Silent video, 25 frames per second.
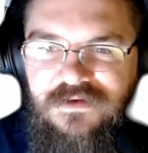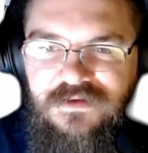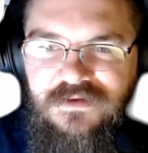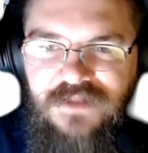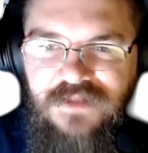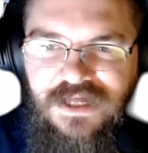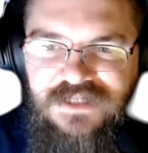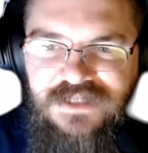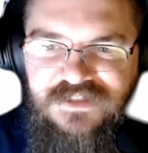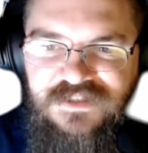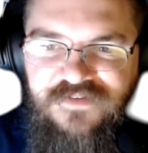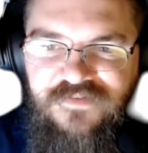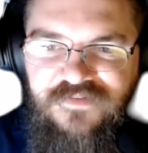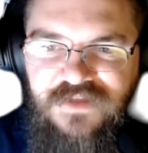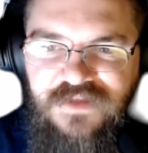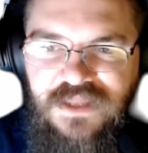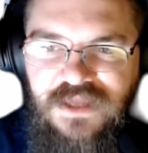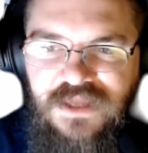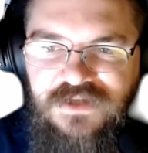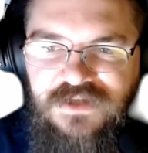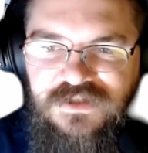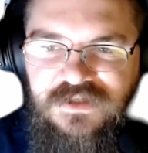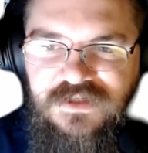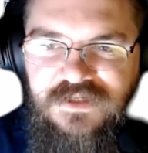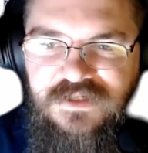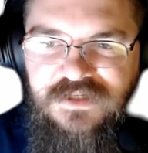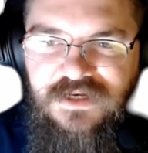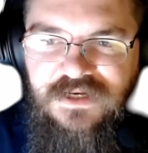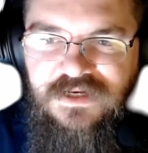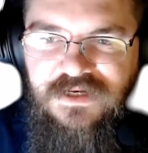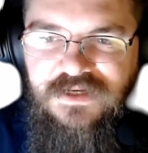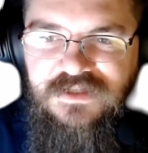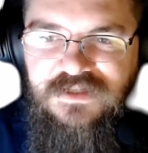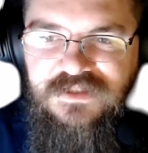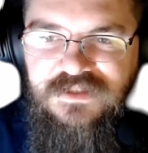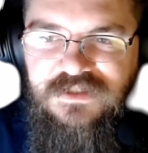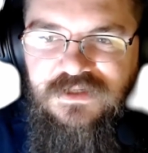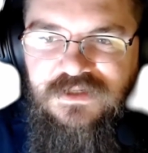classification
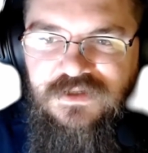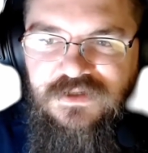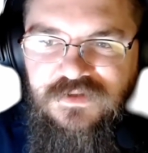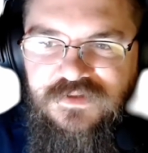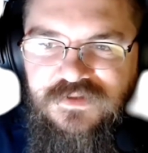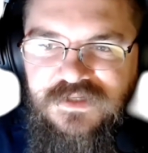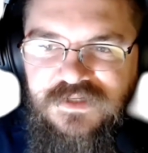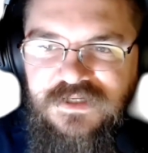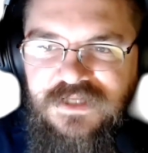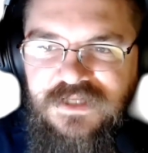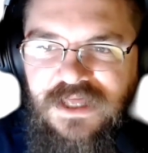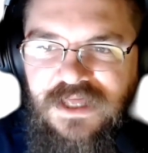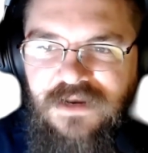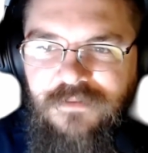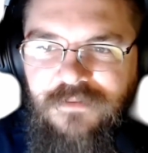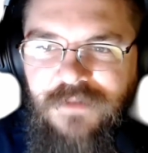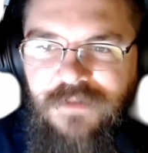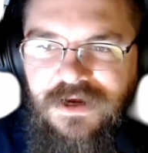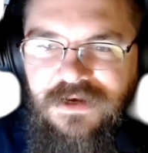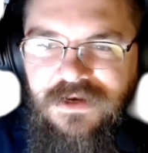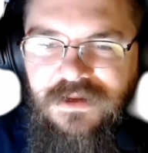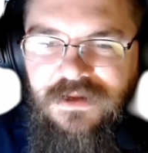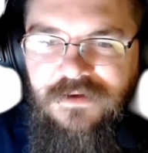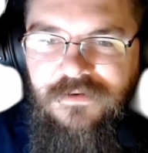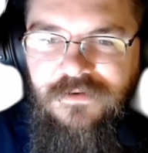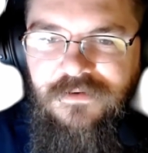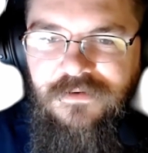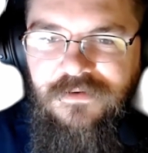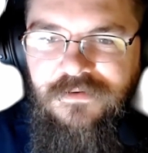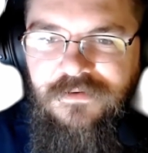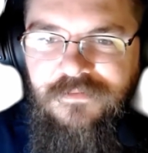techniques used in data mining.